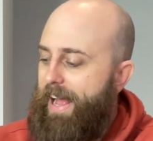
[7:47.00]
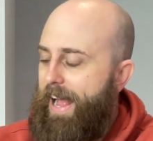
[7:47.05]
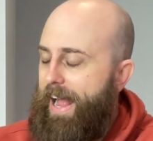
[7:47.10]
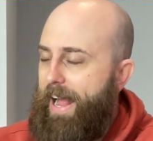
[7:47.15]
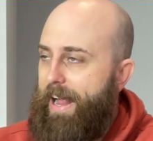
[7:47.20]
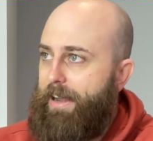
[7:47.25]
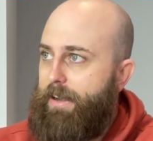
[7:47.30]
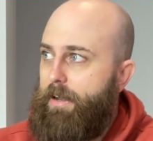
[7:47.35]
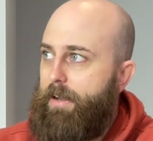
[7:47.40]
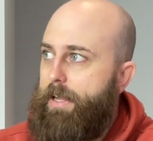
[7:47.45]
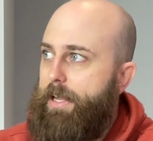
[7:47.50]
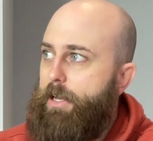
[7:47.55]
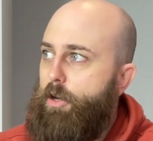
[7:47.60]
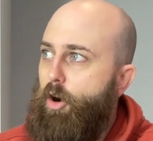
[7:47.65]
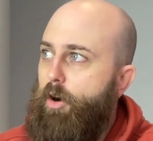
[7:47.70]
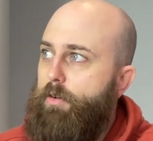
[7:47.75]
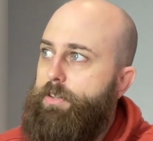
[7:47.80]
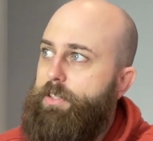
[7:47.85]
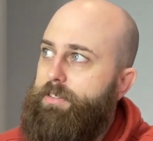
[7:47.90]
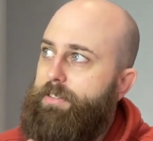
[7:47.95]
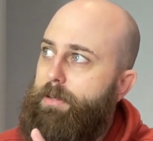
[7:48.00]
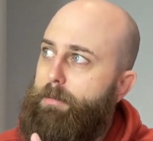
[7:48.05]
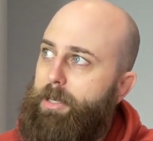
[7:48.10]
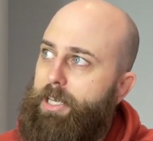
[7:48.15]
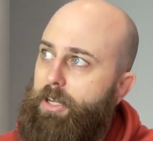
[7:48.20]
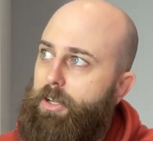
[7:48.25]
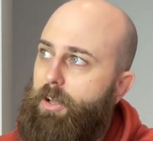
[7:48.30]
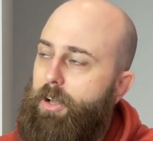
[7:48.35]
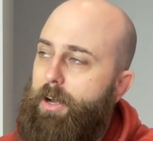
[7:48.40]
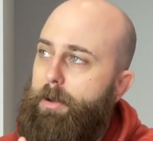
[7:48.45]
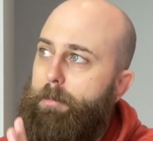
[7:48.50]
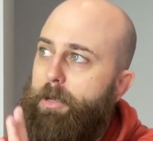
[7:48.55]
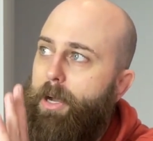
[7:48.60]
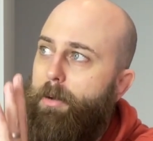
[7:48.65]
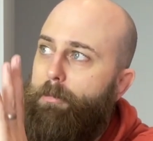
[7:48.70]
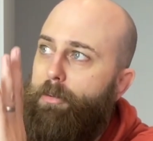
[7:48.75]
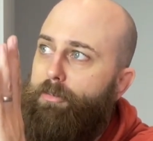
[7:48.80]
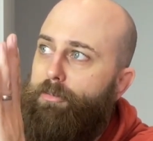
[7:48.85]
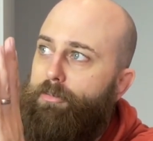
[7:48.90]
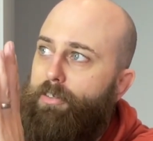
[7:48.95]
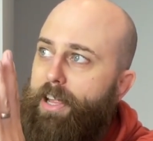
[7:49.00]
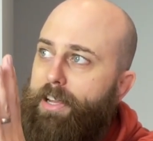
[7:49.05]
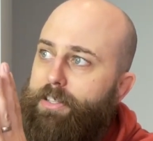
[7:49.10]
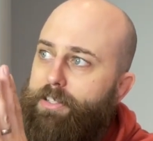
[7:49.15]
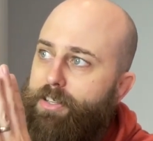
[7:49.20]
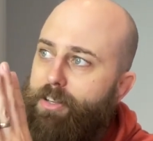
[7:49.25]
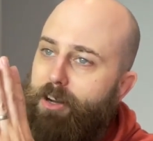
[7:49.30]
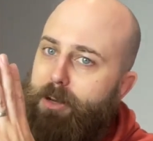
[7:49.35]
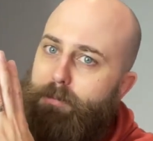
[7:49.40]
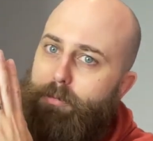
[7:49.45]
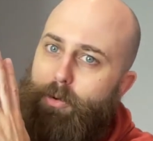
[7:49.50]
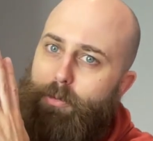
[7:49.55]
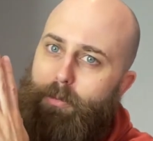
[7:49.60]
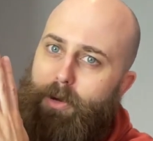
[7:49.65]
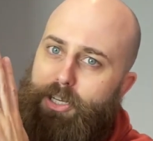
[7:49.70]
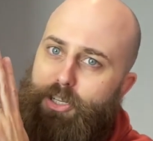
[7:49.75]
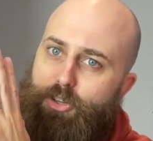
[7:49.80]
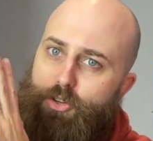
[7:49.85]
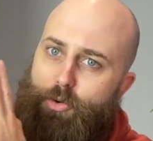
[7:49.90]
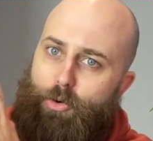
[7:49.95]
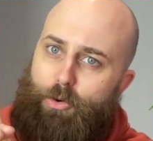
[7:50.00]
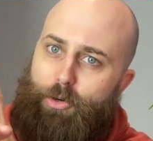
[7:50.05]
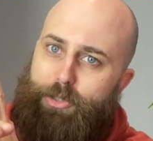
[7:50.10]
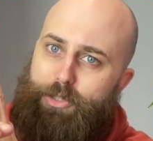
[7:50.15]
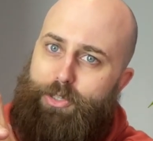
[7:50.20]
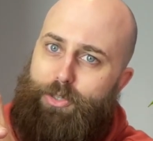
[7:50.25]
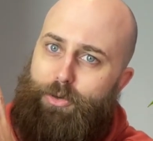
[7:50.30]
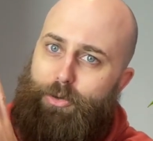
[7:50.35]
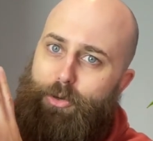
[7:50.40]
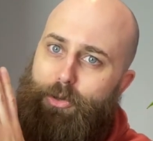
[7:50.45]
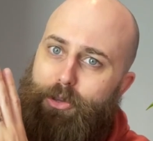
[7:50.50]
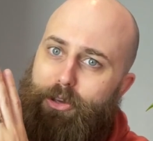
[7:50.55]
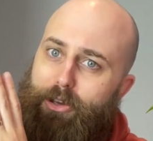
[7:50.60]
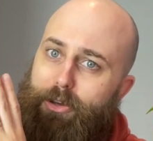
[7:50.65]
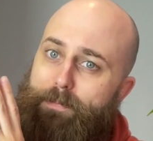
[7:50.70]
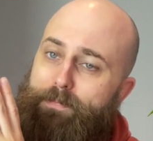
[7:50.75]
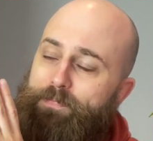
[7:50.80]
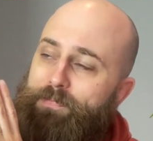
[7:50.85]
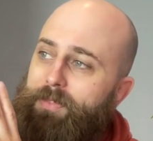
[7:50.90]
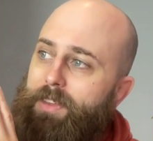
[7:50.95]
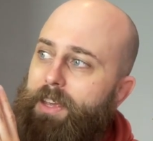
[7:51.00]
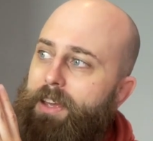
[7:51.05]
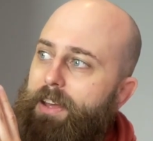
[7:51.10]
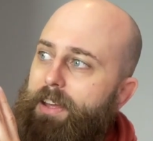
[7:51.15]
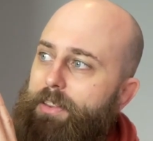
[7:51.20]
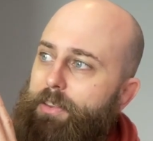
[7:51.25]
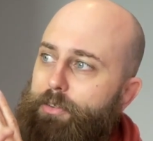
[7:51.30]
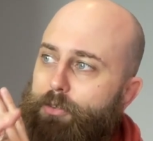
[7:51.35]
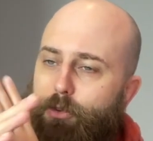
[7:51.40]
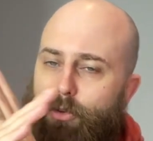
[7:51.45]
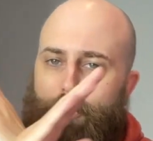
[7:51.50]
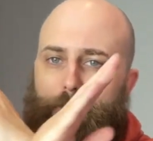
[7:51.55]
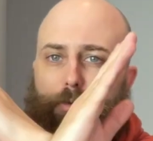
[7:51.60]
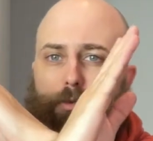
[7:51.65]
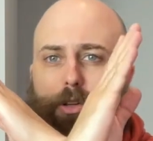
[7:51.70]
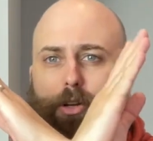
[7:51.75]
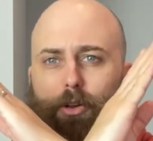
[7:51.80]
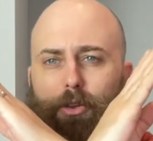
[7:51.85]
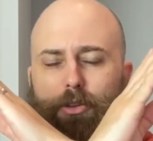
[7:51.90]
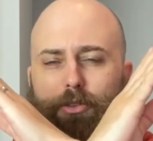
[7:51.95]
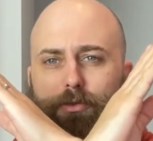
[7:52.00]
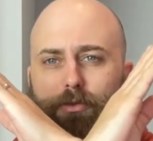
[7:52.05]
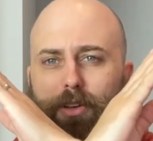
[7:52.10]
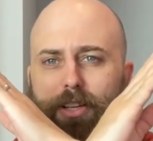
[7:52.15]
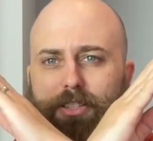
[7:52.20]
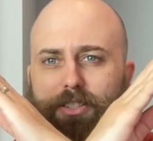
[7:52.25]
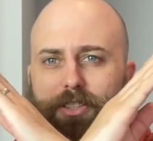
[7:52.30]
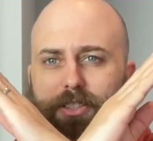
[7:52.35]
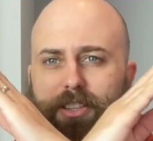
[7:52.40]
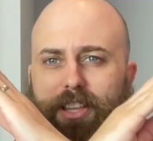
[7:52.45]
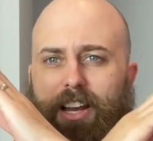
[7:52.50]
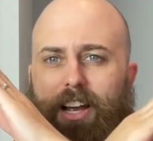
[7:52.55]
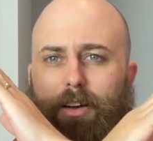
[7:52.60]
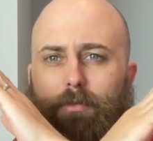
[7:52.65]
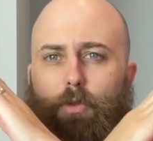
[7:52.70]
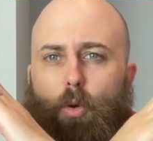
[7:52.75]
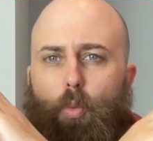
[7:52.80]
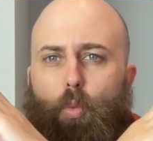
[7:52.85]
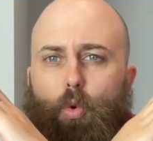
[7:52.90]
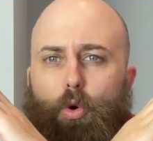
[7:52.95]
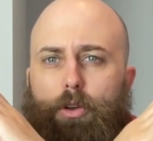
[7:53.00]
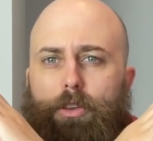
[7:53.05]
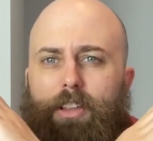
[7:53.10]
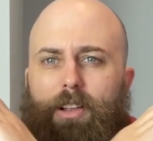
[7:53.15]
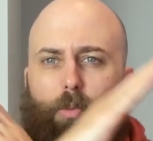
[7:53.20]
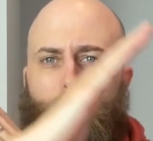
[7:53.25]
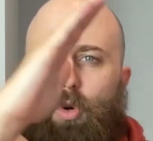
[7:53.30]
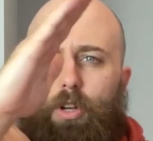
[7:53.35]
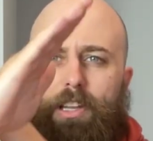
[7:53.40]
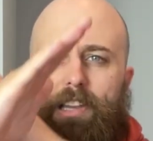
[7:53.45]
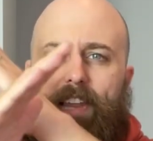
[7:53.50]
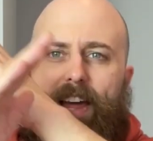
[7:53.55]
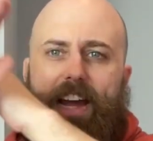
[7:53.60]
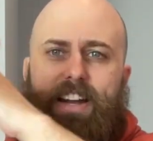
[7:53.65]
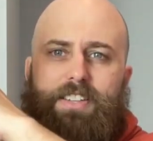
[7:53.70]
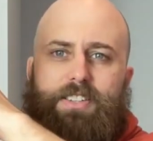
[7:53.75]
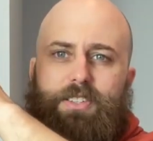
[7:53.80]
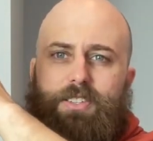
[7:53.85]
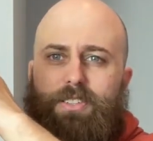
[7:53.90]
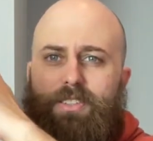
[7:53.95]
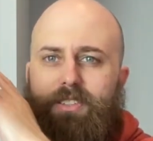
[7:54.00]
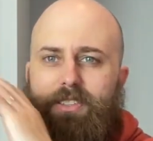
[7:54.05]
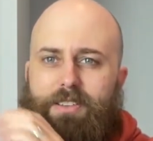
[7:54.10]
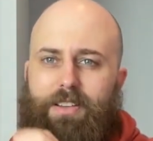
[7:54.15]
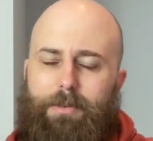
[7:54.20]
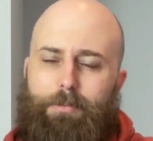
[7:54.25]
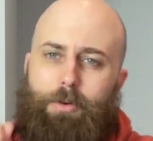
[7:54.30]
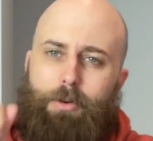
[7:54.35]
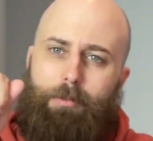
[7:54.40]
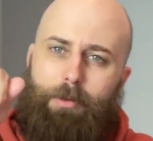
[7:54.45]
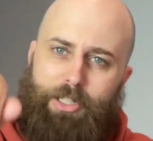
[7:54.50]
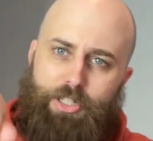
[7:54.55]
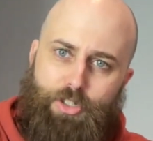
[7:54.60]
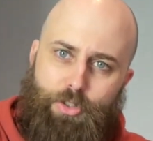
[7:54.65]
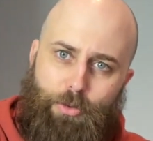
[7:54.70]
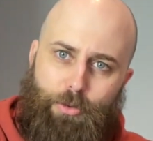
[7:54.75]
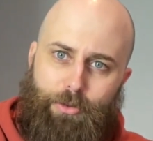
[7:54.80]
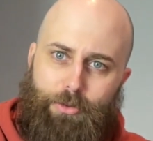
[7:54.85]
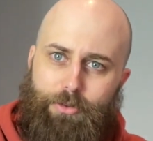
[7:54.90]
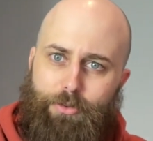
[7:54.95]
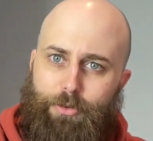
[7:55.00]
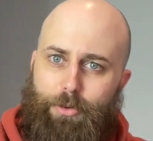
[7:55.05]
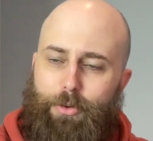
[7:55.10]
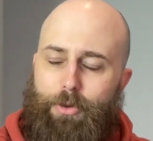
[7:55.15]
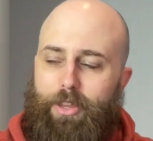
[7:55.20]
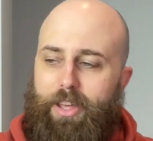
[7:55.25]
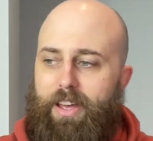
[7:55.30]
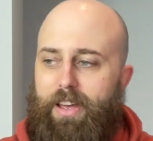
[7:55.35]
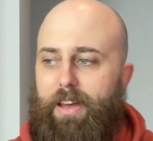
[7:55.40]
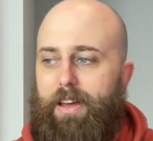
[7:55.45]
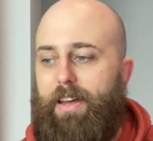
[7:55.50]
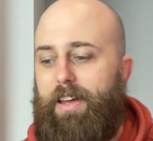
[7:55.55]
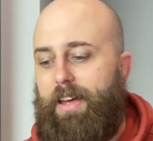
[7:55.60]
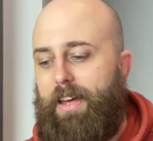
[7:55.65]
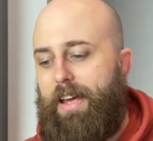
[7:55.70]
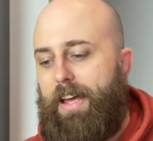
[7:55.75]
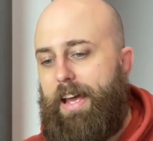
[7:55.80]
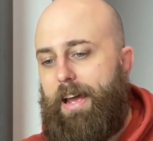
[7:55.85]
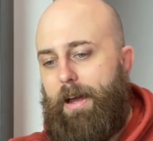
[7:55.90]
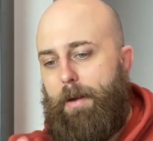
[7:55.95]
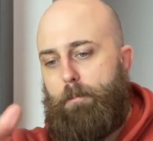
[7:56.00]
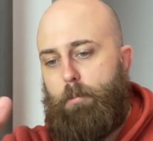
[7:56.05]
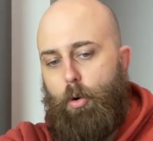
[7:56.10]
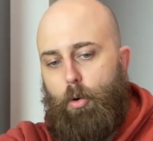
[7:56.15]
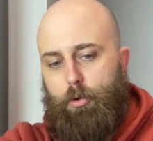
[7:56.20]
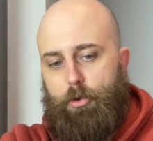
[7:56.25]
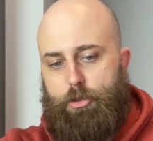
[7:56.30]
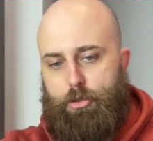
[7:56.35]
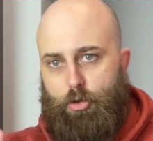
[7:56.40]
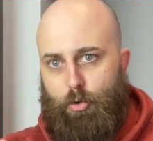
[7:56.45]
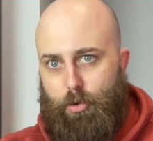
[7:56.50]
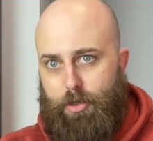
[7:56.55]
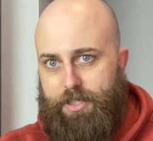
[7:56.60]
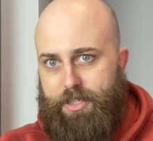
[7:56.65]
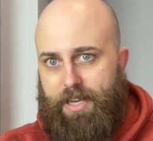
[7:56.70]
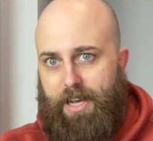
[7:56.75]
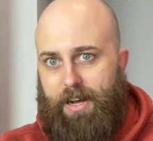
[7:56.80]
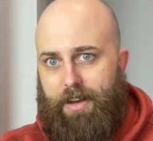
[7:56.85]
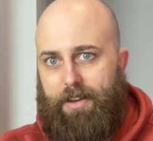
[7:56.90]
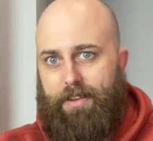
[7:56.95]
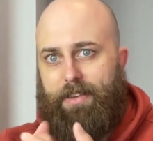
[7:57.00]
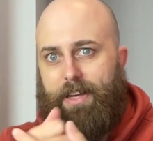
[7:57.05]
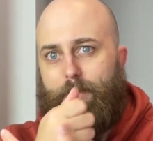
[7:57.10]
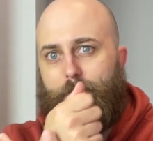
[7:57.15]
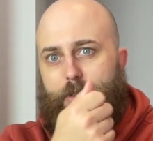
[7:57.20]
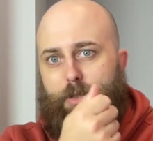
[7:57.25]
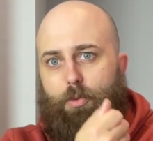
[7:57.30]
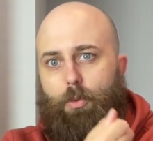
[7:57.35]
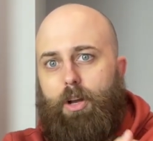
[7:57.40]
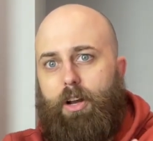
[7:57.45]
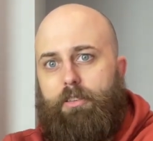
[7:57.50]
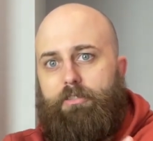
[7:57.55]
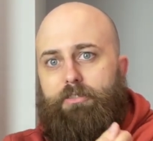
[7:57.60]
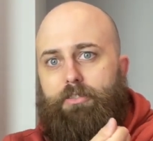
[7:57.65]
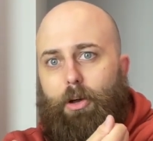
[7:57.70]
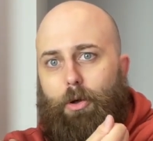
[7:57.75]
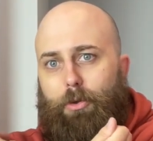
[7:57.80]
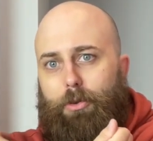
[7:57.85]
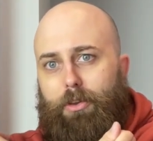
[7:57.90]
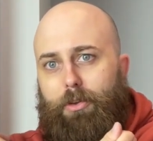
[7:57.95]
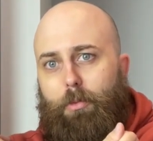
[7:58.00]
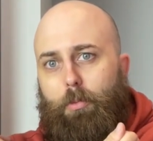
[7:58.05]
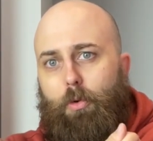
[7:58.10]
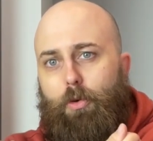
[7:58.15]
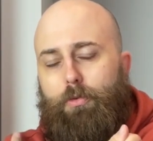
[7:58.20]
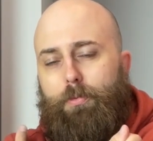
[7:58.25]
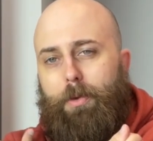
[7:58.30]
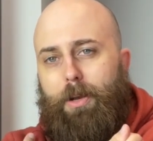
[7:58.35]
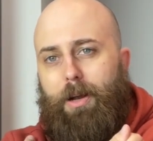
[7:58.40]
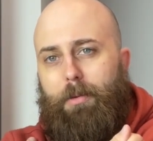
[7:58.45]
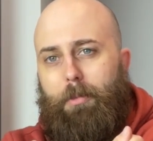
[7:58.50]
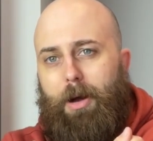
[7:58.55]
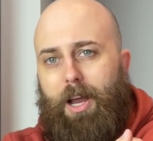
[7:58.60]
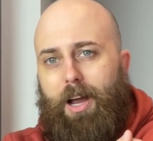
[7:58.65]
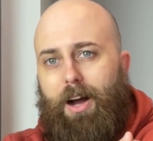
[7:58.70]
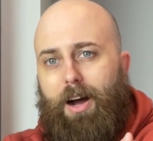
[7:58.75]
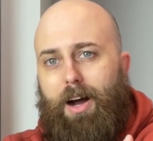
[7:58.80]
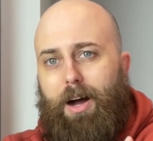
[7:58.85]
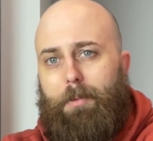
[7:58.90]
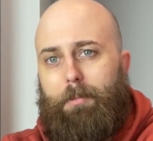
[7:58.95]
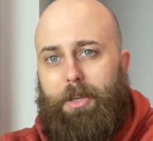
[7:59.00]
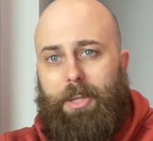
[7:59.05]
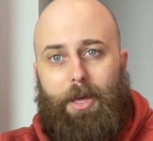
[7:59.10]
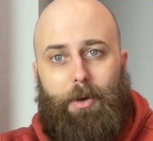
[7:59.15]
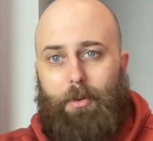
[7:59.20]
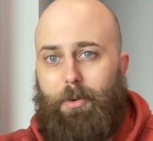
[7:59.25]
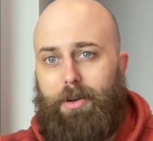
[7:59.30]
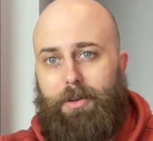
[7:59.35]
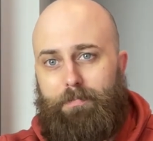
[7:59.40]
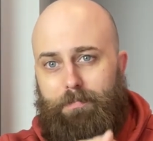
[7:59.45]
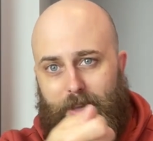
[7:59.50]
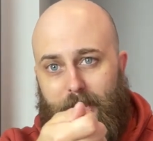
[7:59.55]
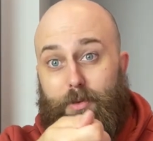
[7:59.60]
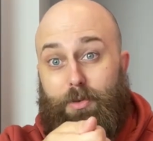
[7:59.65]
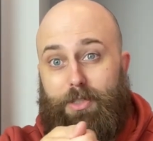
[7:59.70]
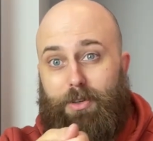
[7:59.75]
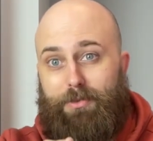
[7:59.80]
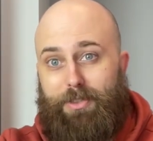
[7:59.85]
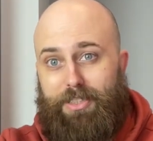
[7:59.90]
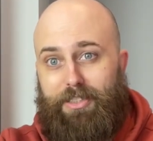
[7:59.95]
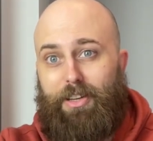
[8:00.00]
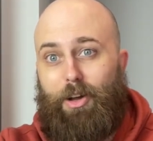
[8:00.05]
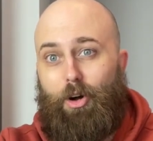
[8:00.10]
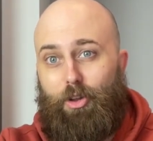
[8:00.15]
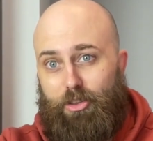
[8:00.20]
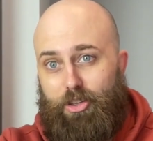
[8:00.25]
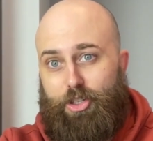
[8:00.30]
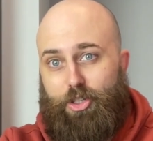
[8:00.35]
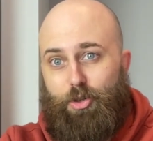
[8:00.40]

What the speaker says: And he'd obviously been climbing up the fence, and I'd put my shorts through the sort of, those fences that have the wooden lattices. I'd put my shorts through there, pulled the shorts out, and that was when I felt the movement up my arm. And he was obviously on the